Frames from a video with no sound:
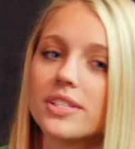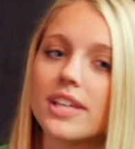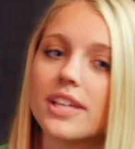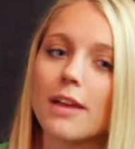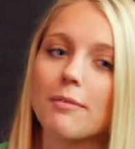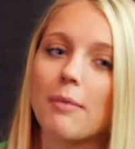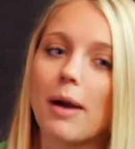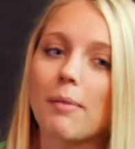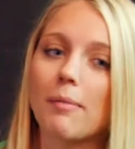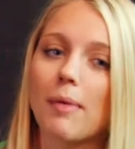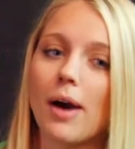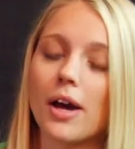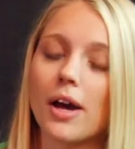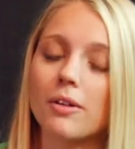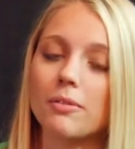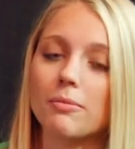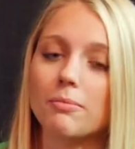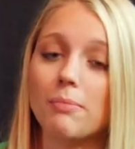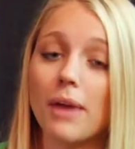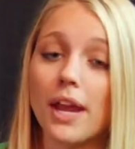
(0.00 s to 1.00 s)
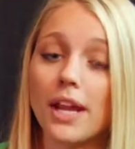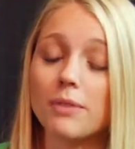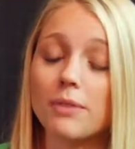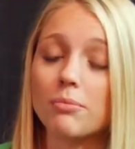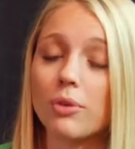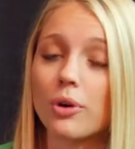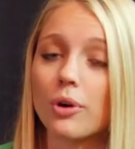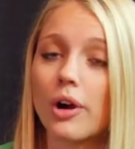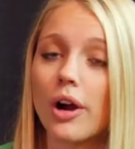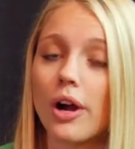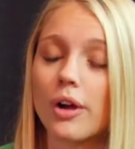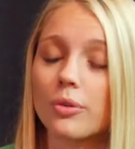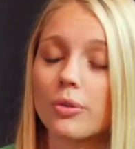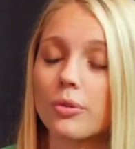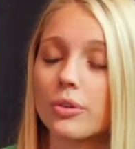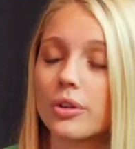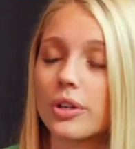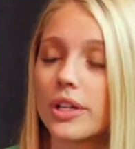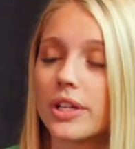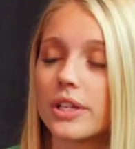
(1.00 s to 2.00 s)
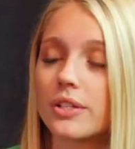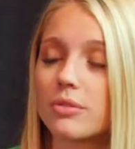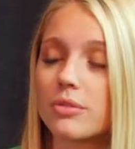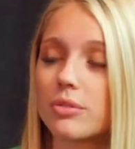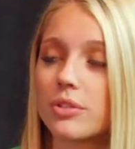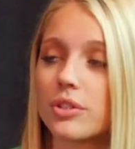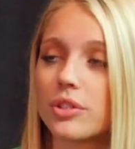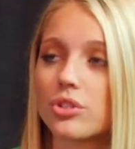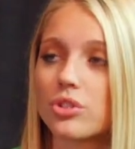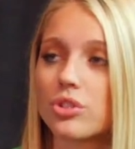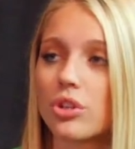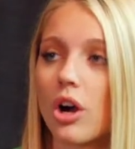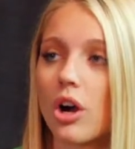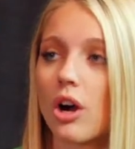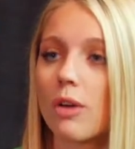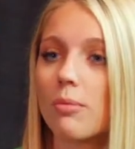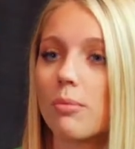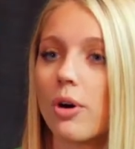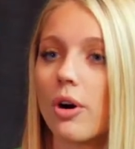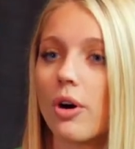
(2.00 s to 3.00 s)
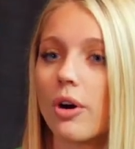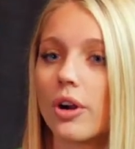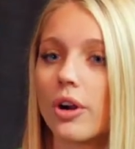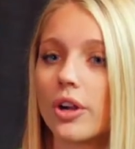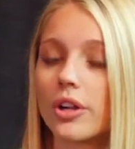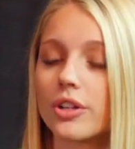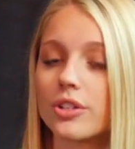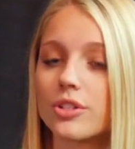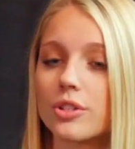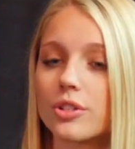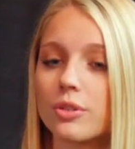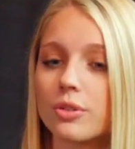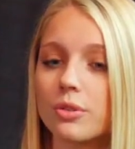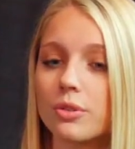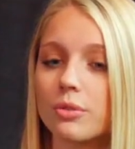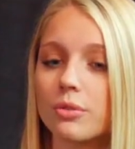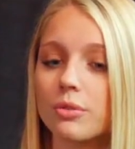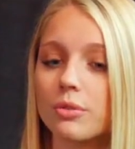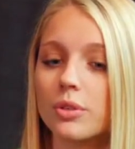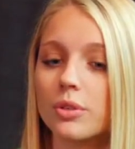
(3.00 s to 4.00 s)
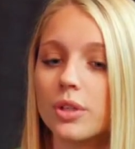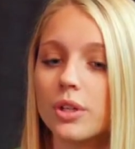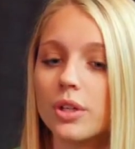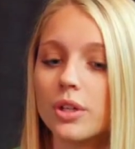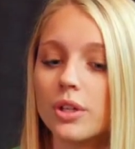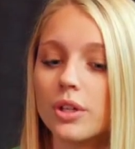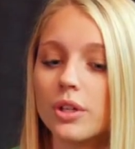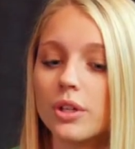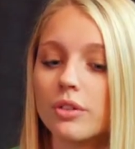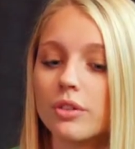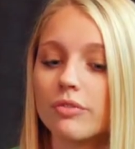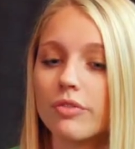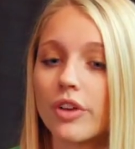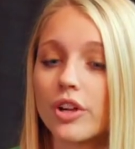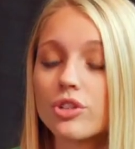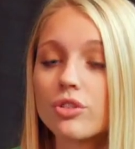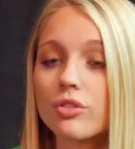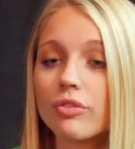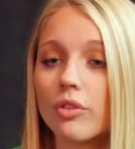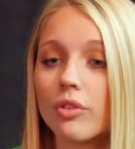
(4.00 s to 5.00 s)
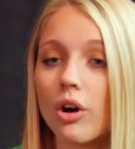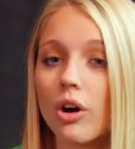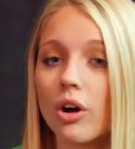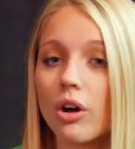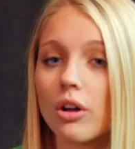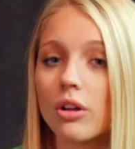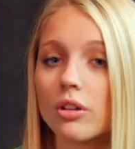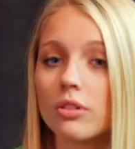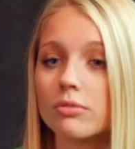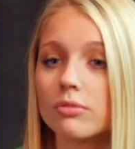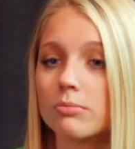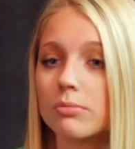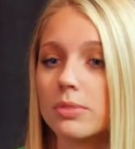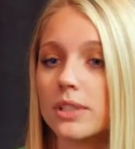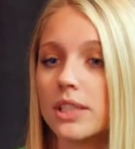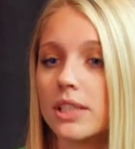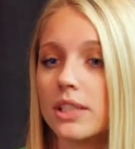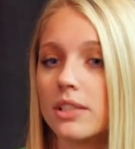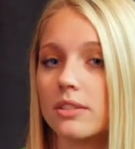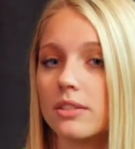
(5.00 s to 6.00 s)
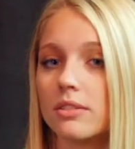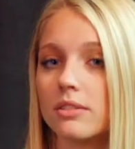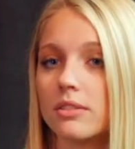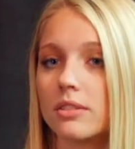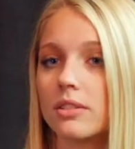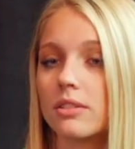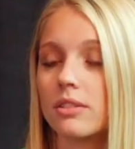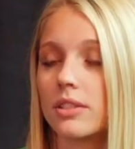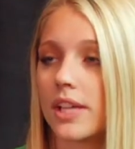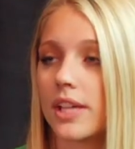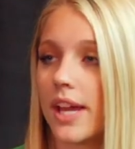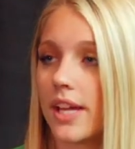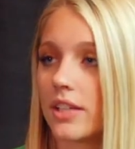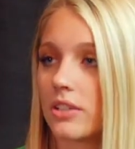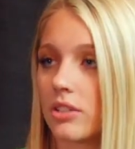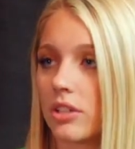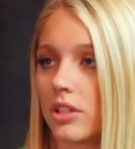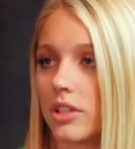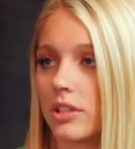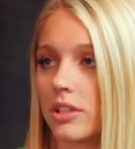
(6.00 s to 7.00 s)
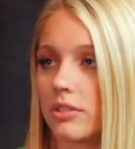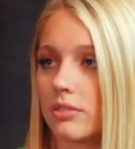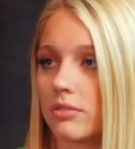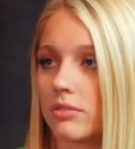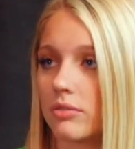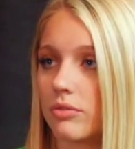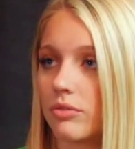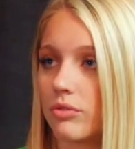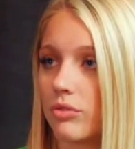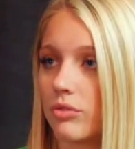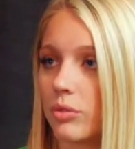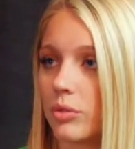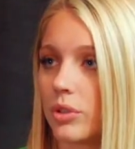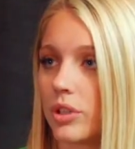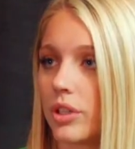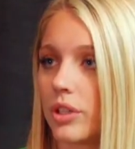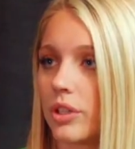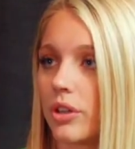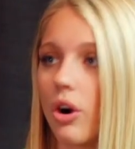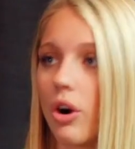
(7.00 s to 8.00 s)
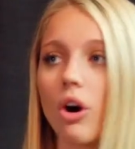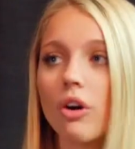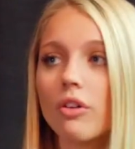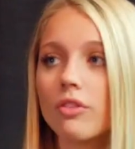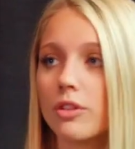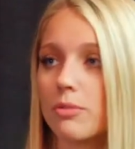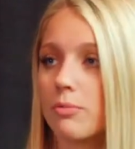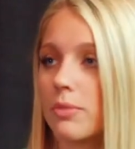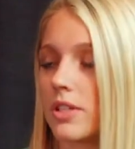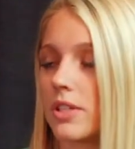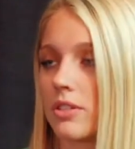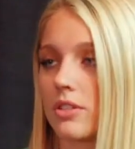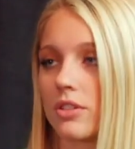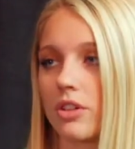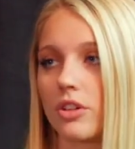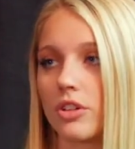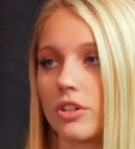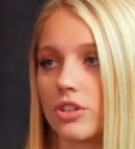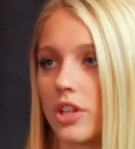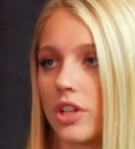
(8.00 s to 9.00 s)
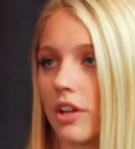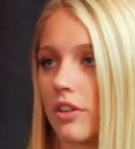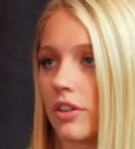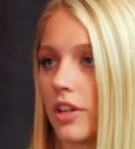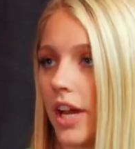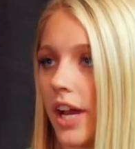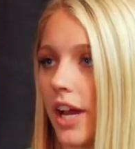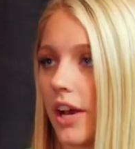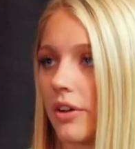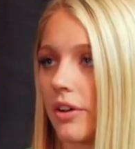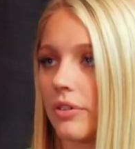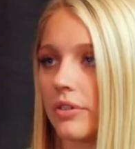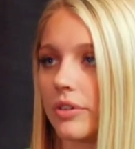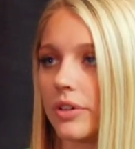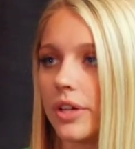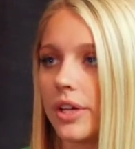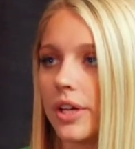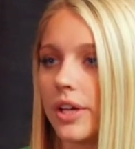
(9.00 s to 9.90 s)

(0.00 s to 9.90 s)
say my, my main priorities with this job are to, first of all, be the liaison for all the business owners downtown,